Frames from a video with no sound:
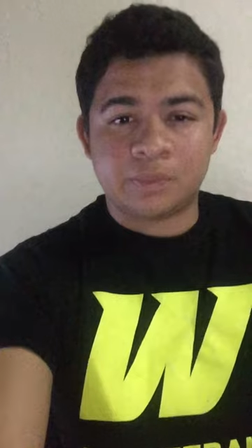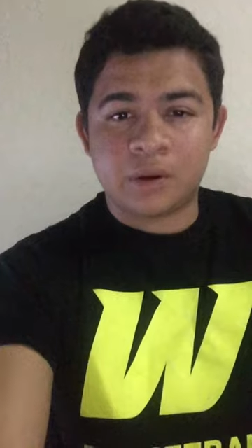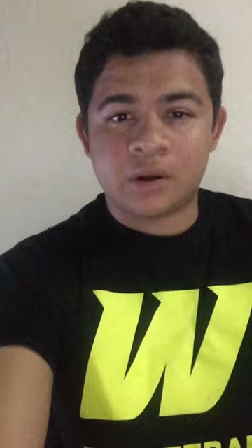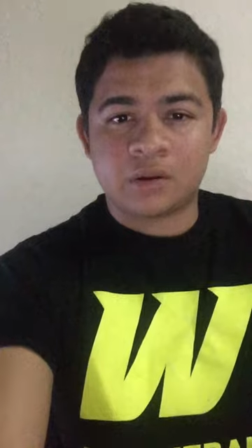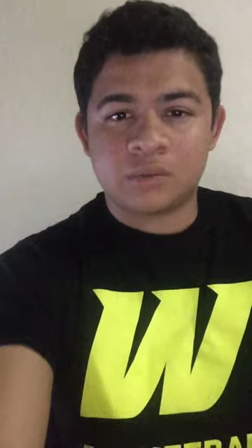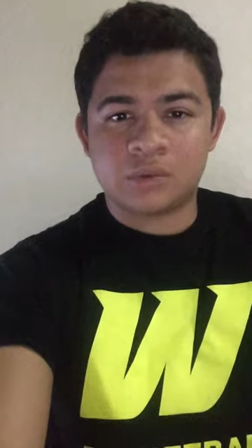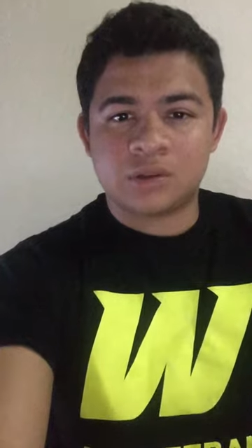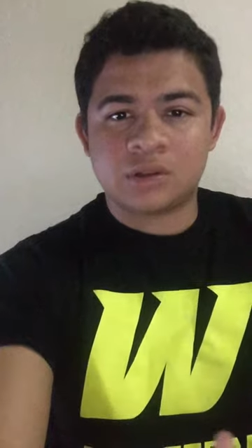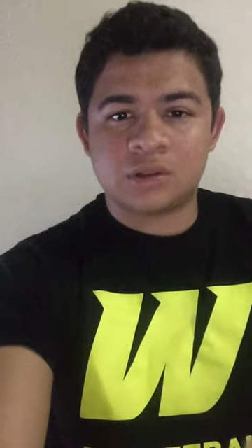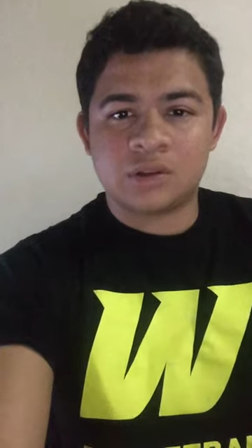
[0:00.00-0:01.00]
product which
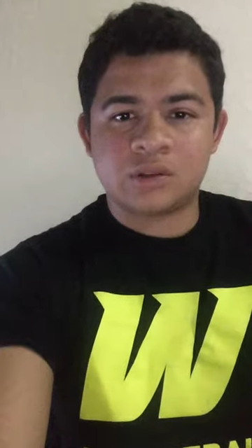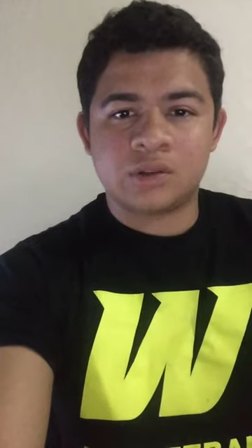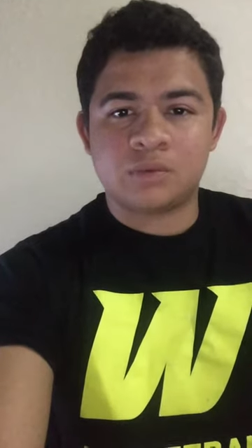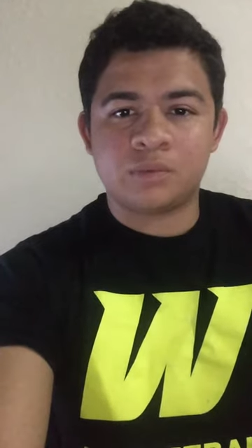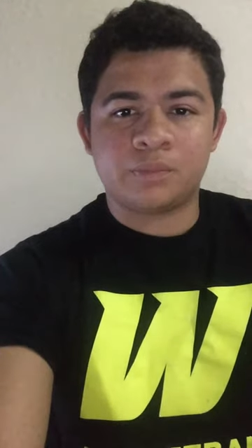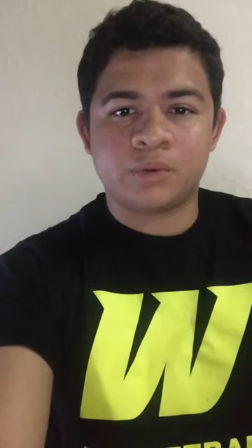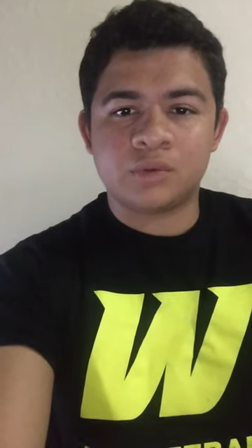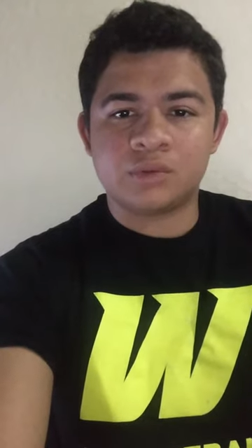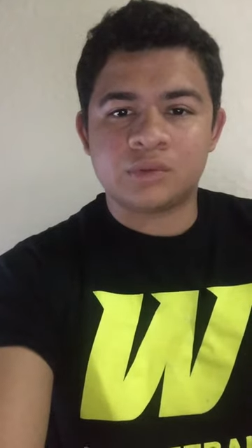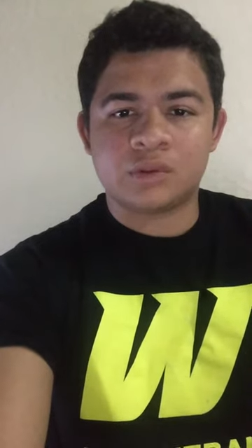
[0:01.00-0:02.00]
is easy to
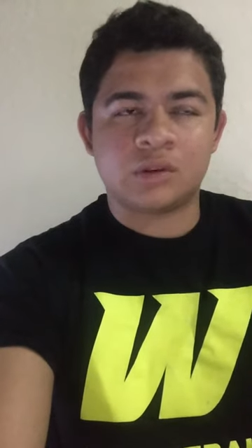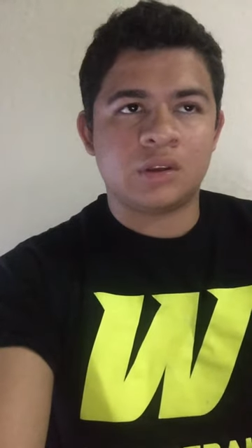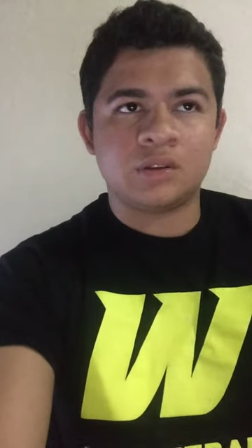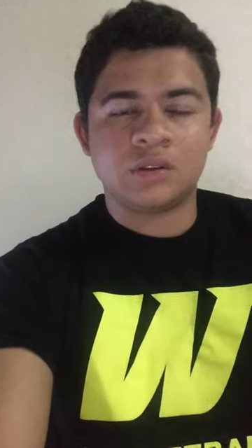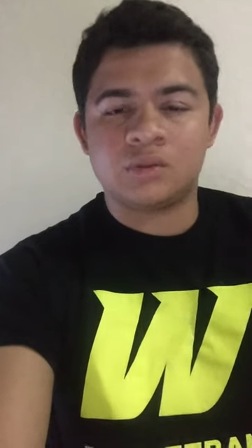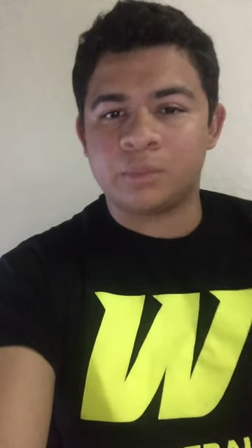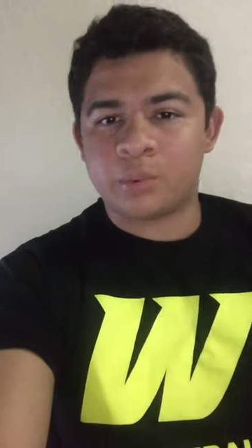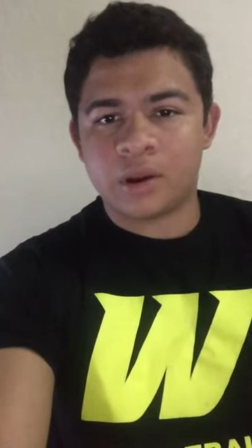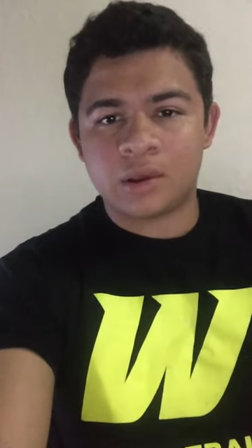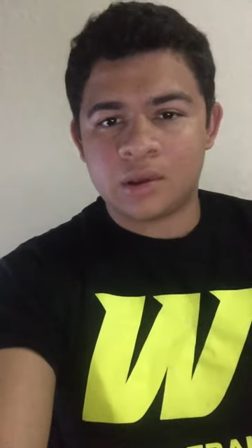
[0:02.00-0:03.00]
produce and easy to
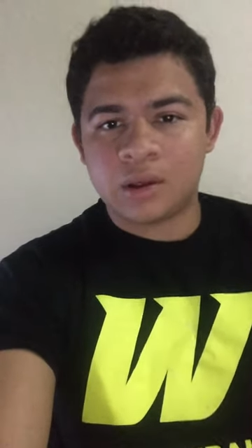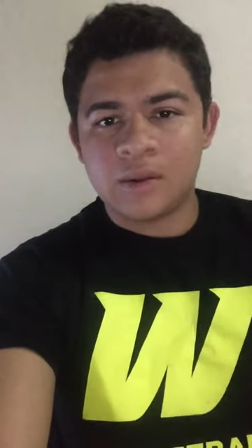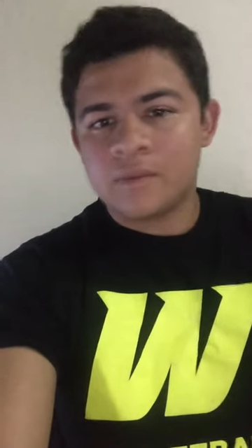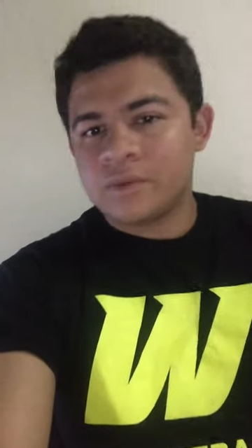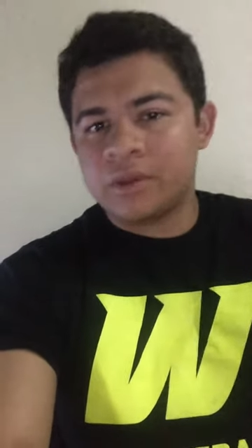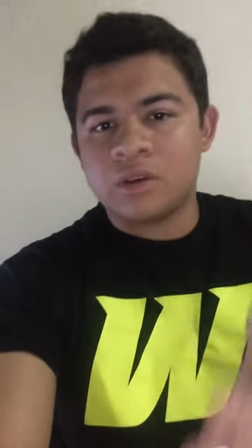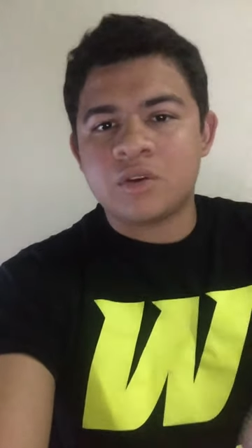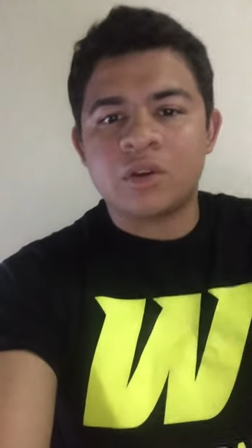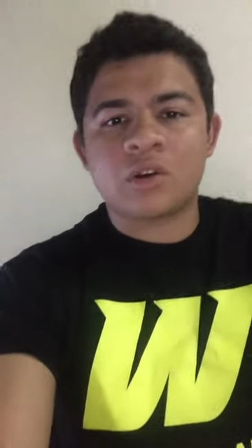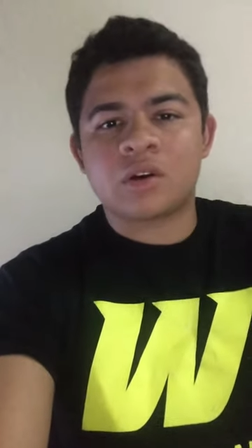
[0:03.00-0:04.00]
break, then
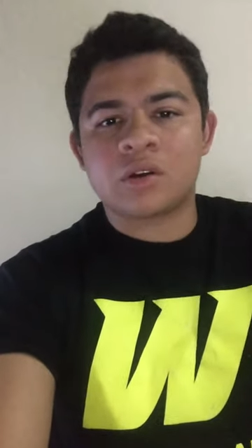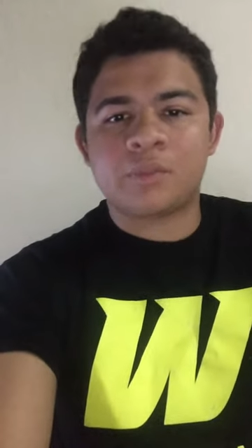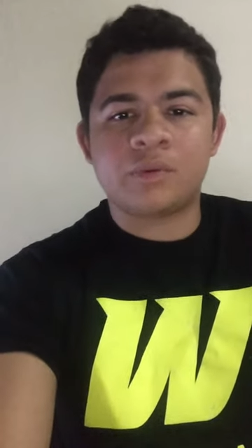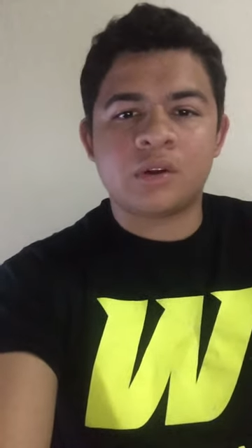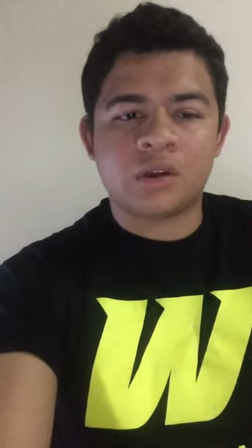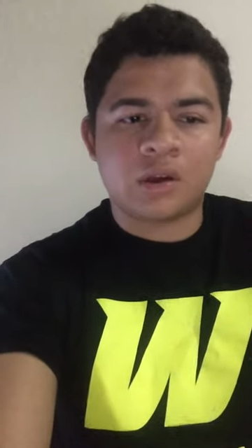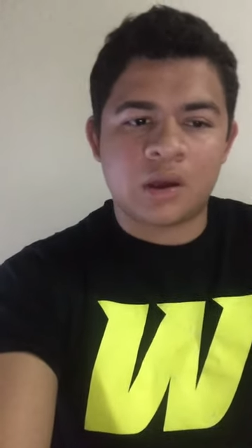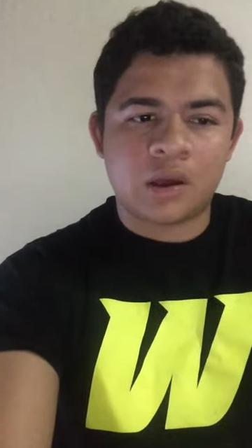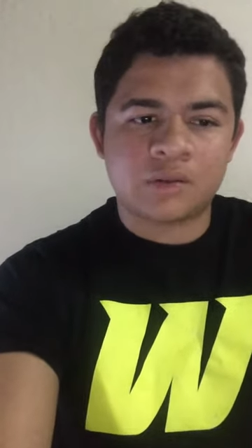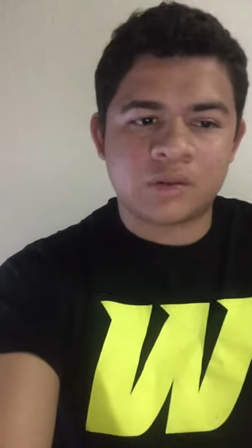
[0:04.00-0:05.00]
you're not going to put it
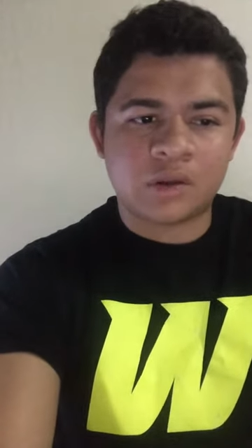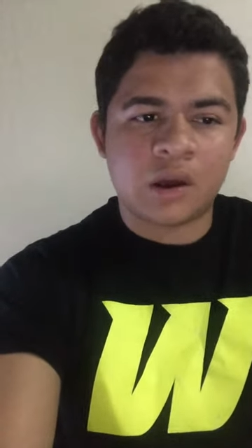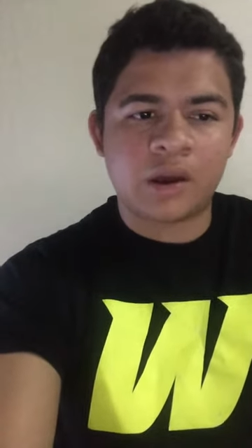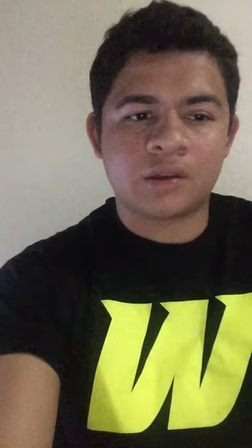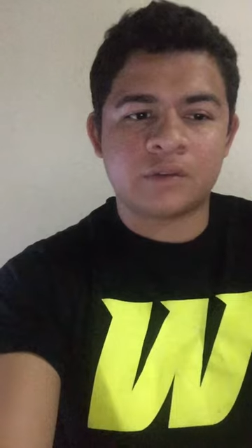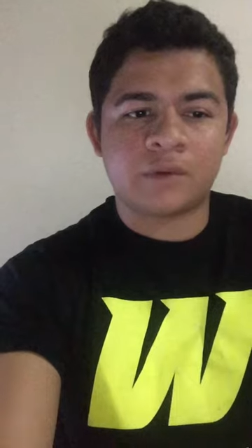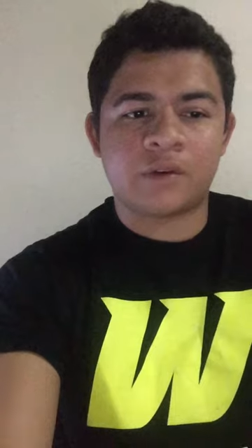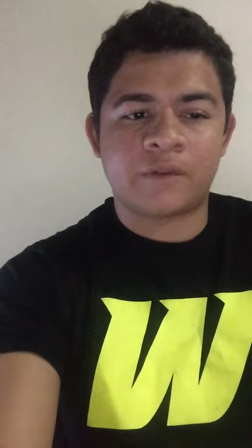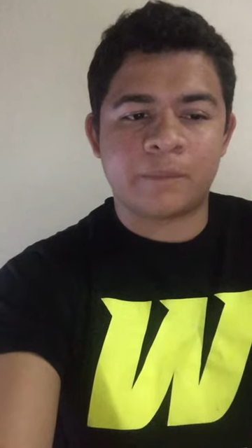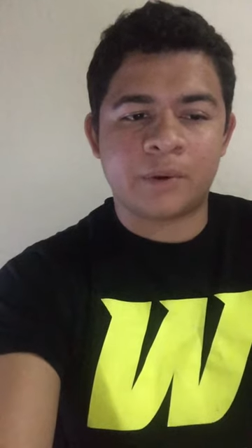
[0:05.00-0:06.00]
as high as
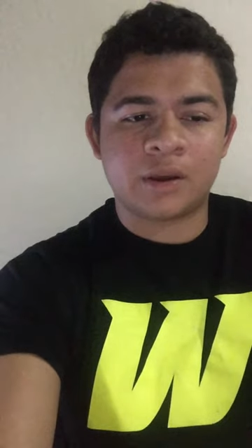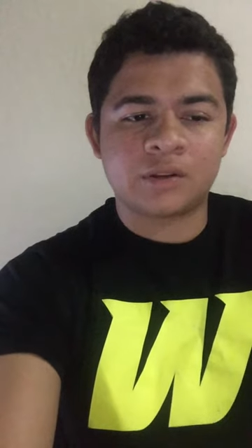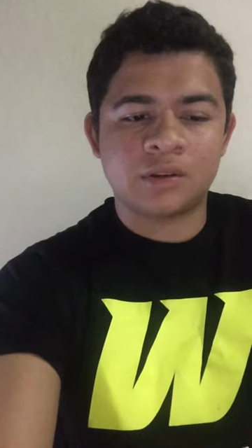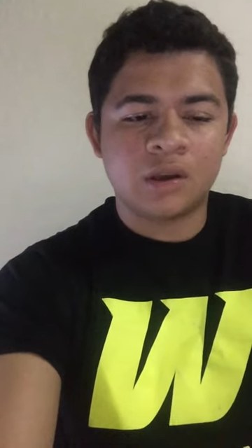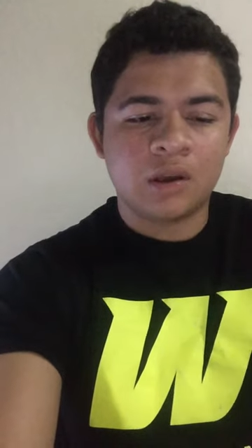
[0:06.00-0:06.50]
of a price,